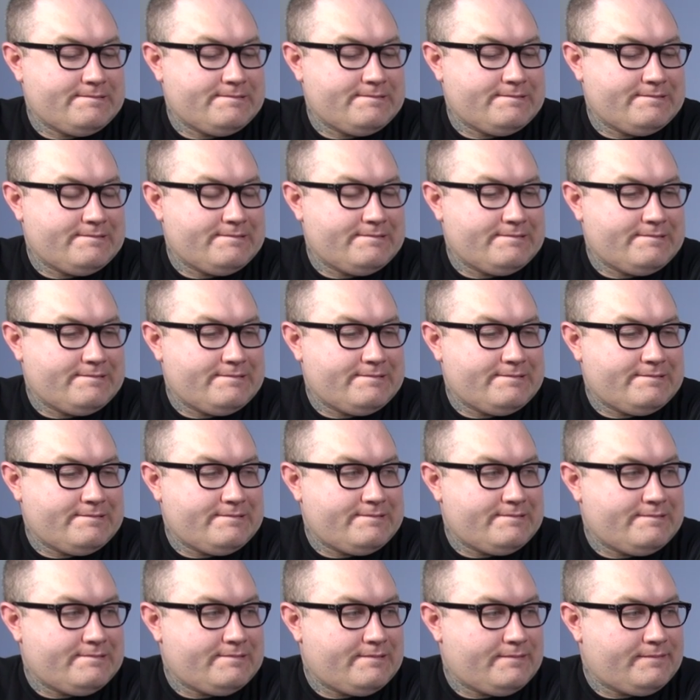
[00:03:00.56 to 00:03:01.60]

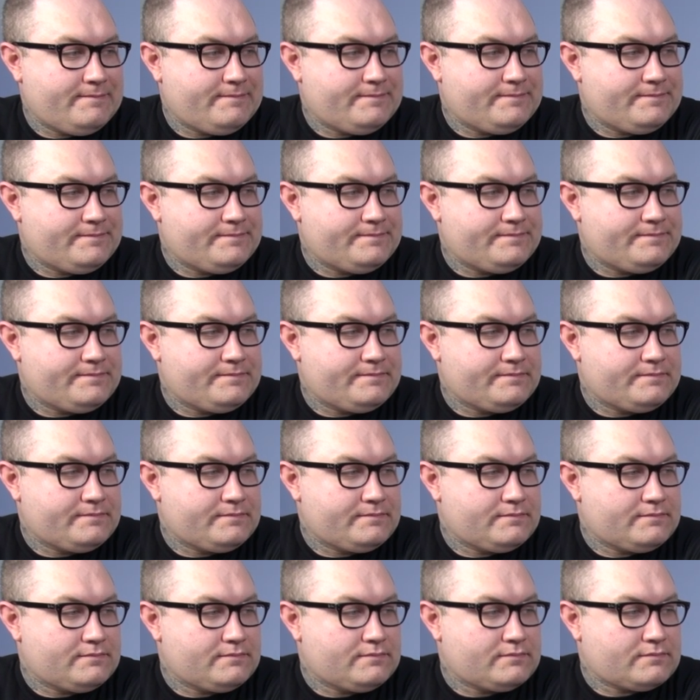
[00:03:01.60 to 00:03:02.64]

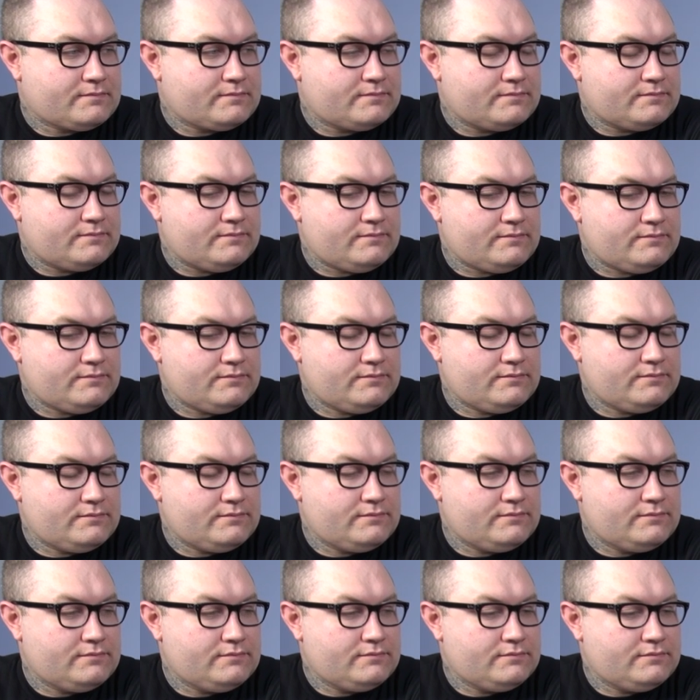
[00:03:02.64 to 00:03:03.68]

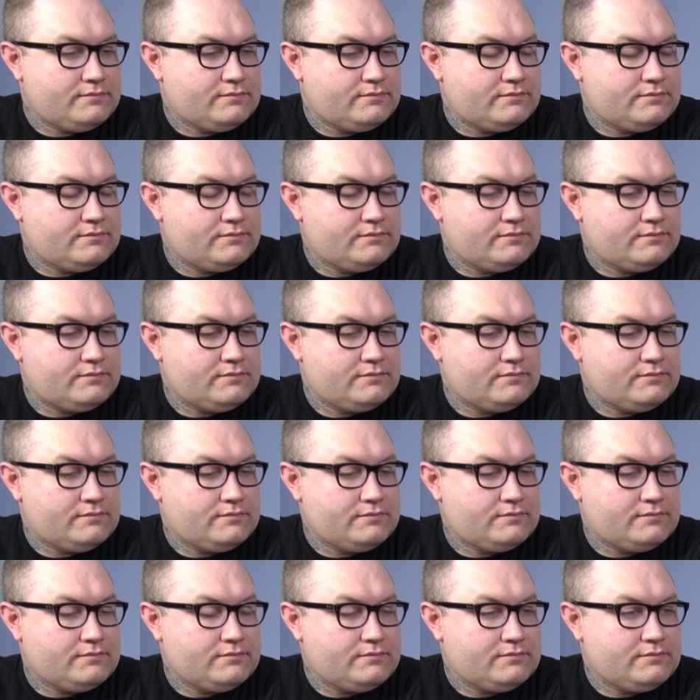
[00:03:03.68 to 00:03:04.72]

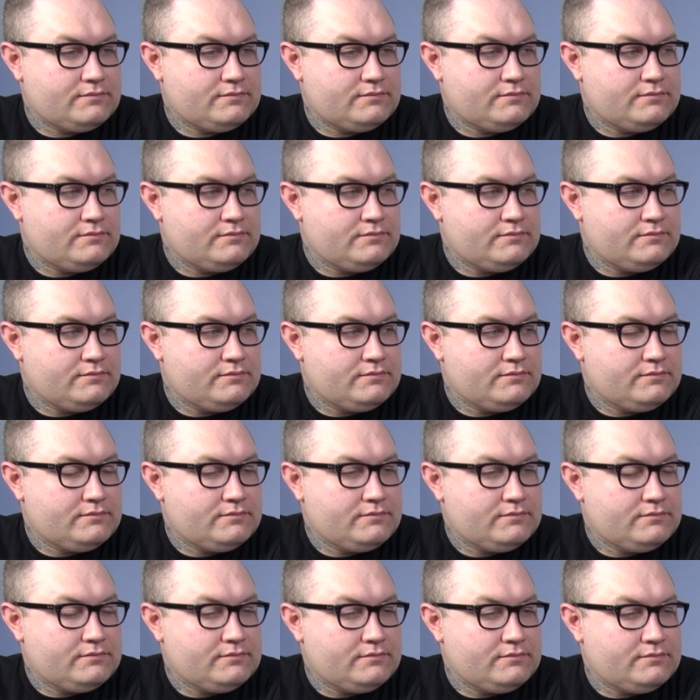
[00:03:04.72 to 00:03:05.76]

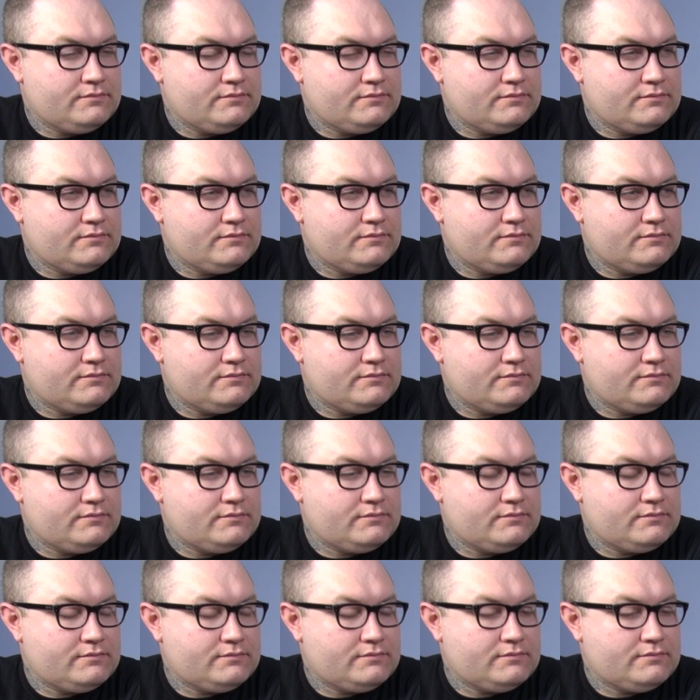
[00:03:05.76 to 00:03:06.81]

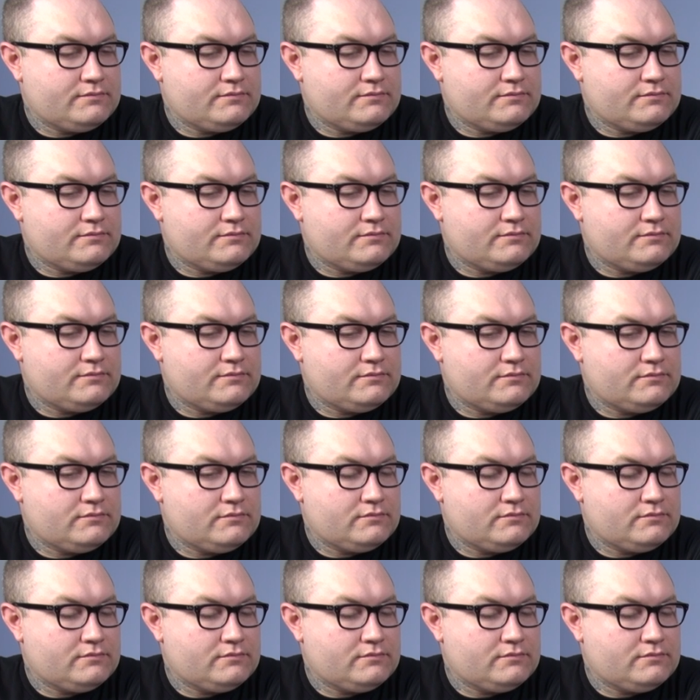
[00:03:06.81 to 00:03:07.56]
No words are spoken by the person on screen.